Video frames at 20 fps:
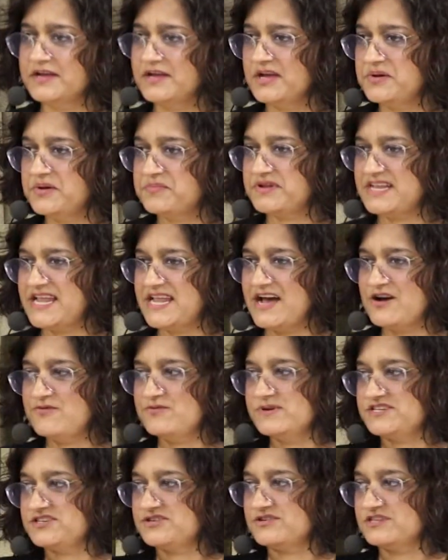But now we
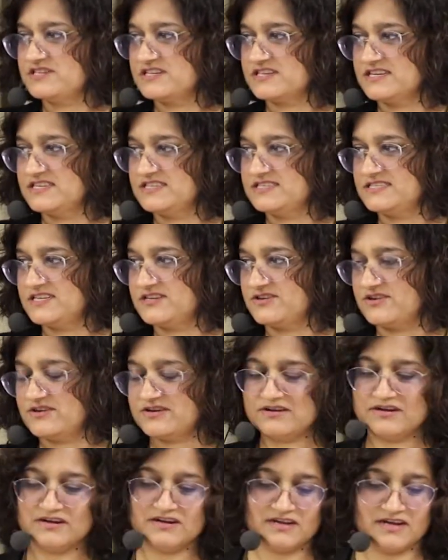turn to consider
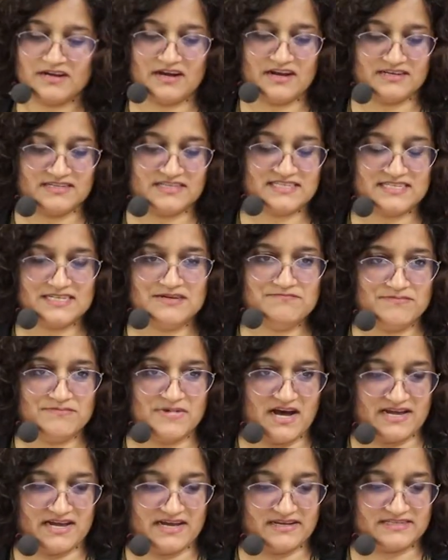Sim
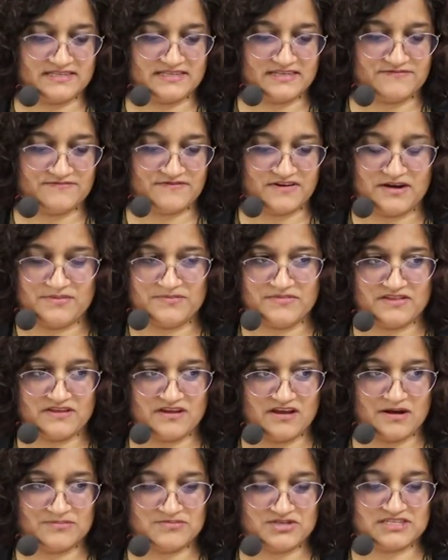Maya's environment, the
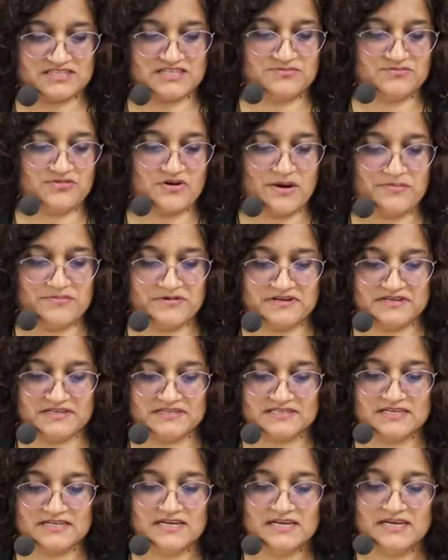objects and properties
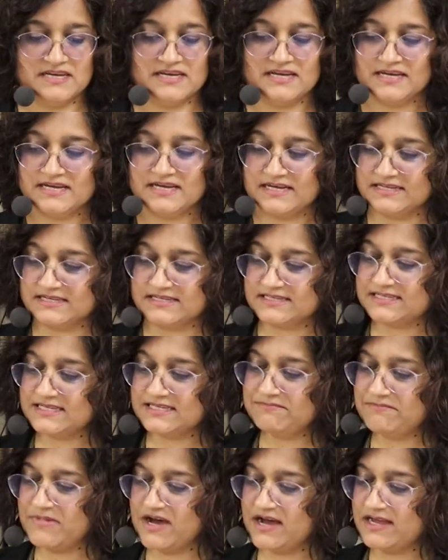in Sim
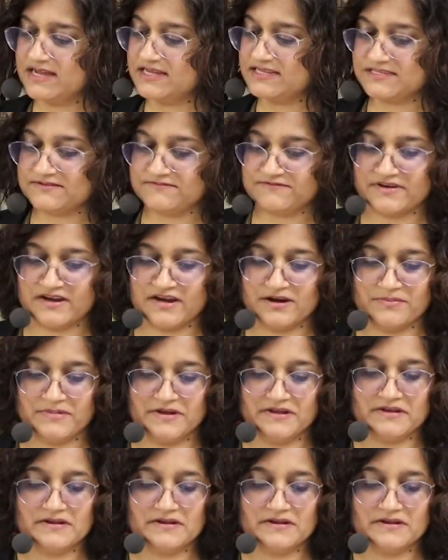Maya's environment.